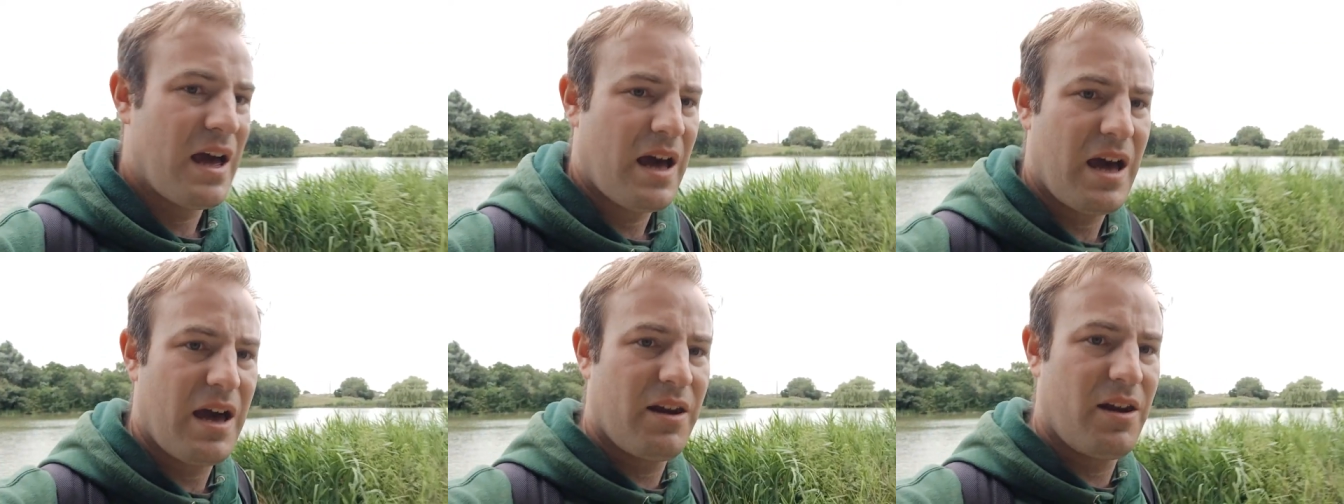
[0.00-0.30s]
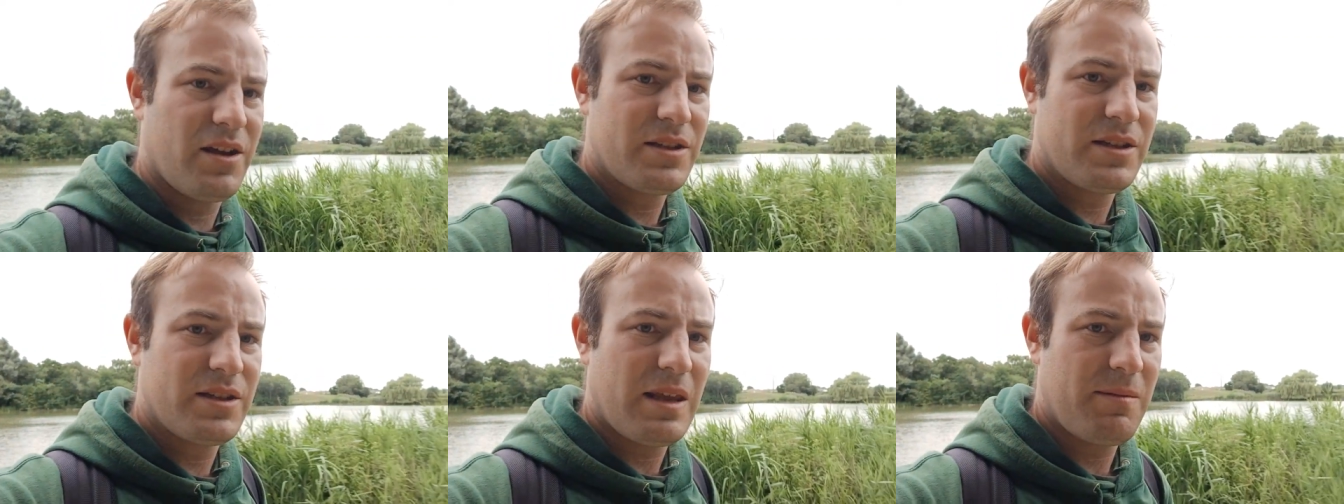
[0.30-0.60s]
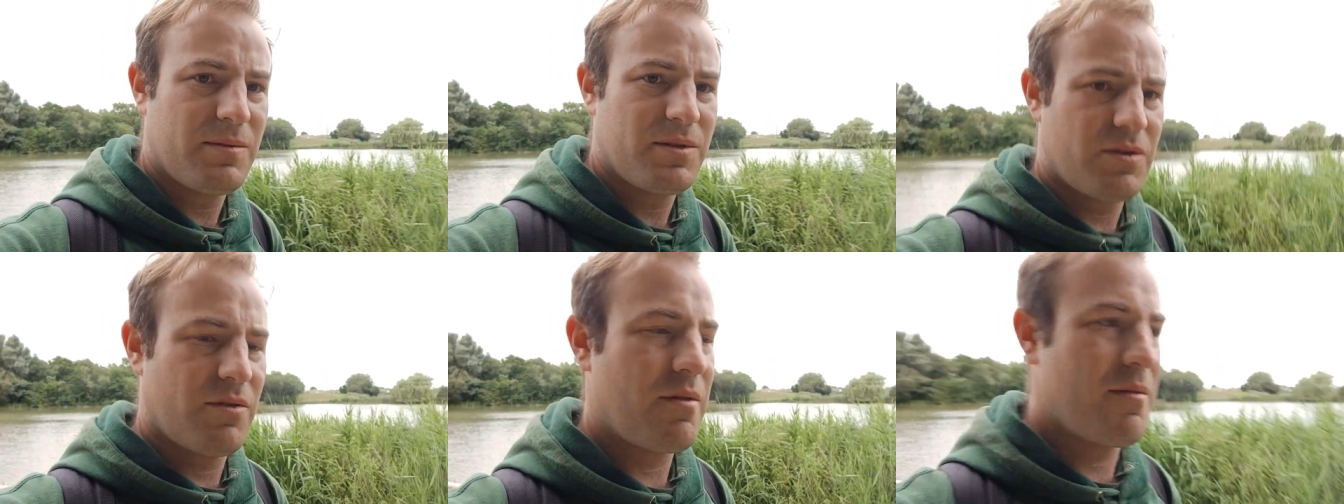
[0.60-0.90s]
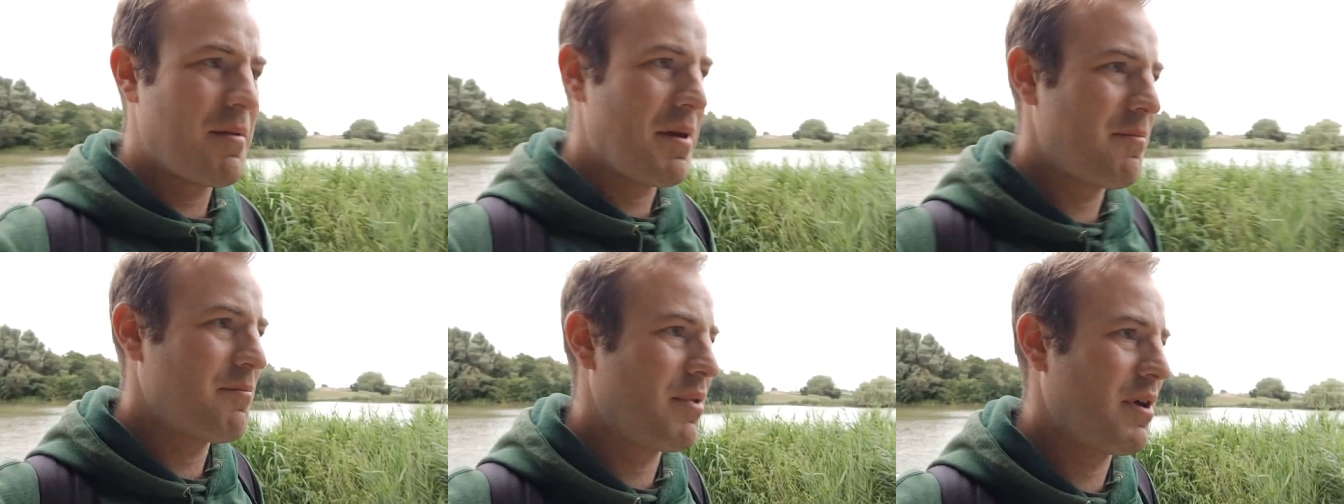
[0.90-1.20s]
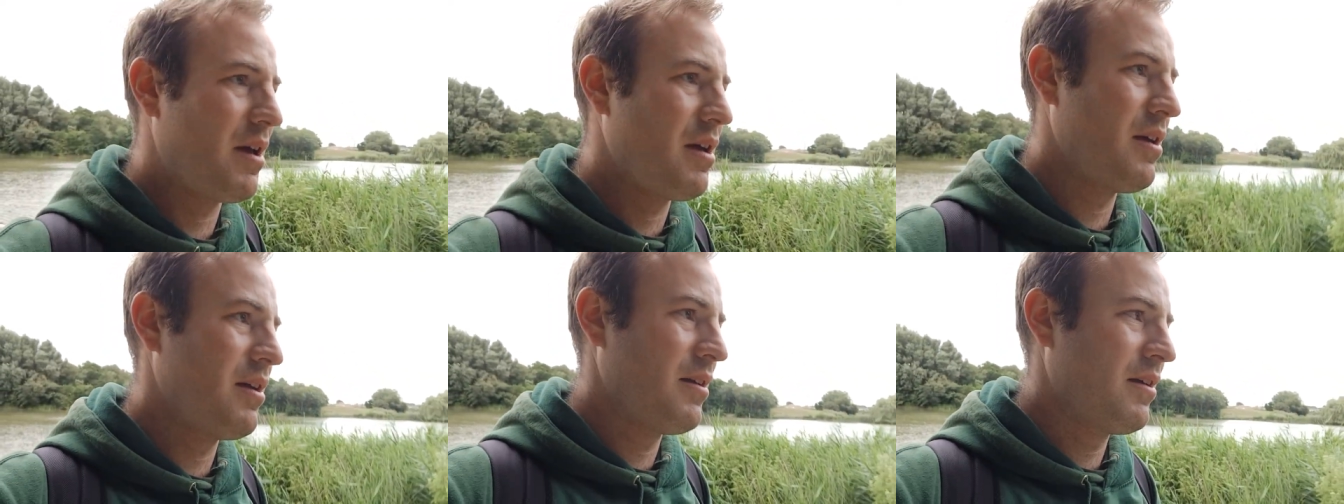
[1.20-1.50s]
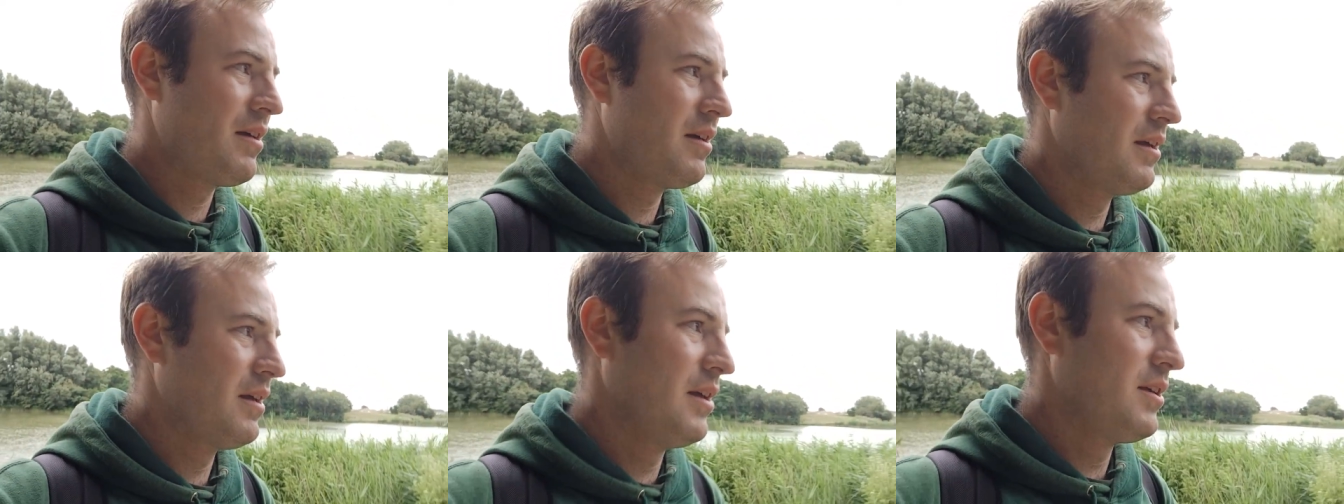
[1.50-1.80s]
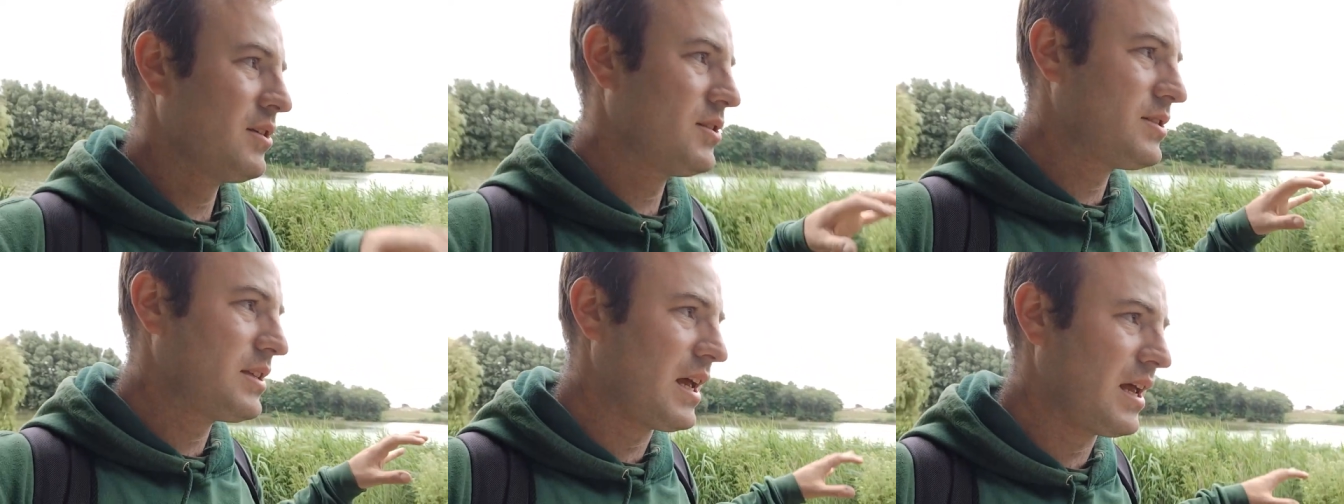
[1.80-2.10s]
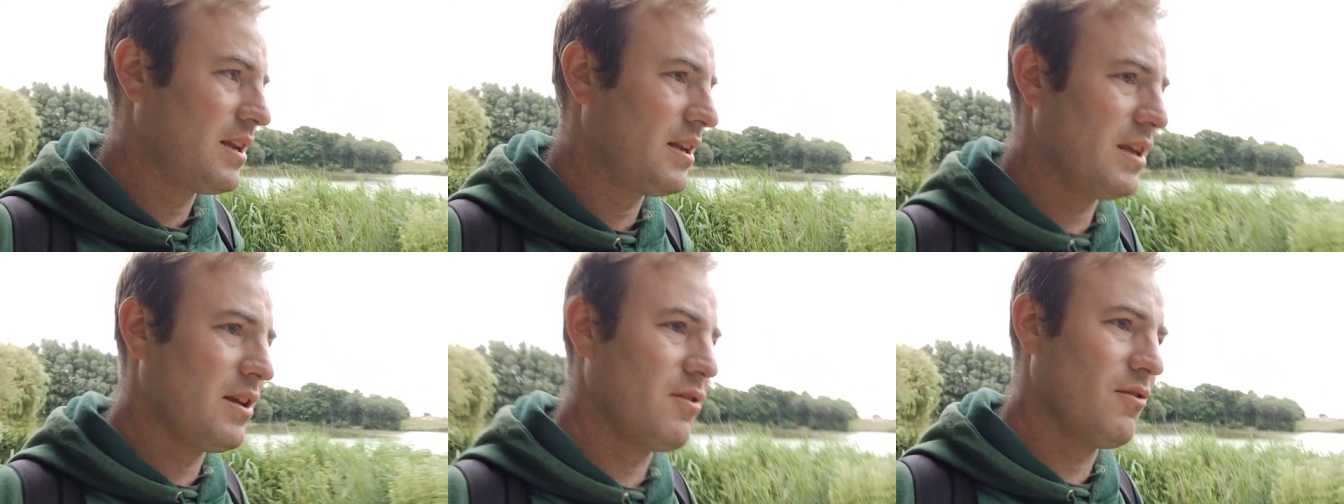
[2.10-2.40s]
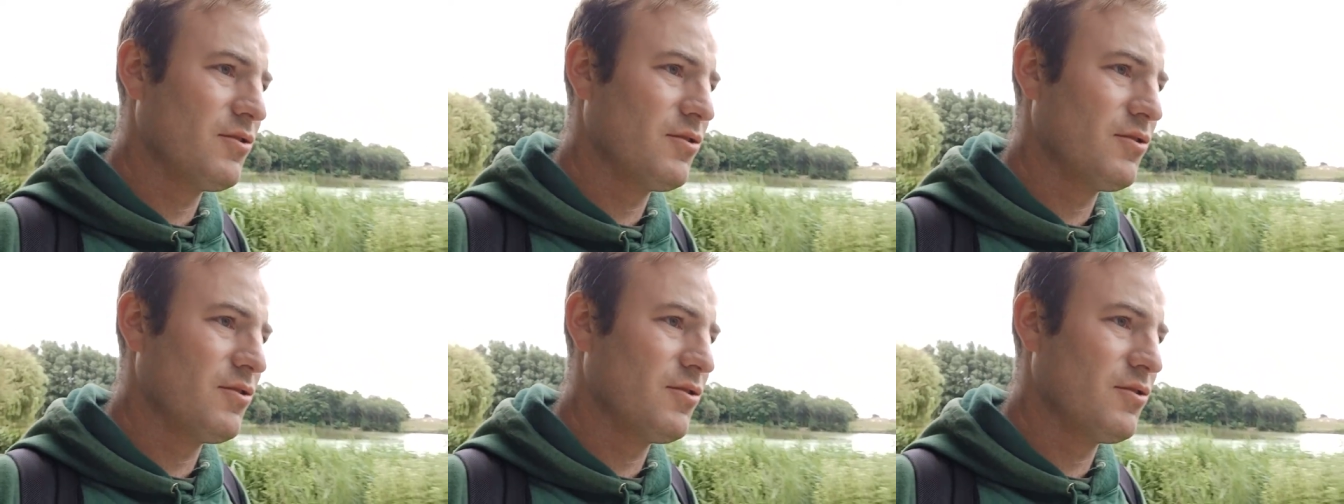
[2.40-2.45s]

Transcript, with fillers: And I seem to remember standing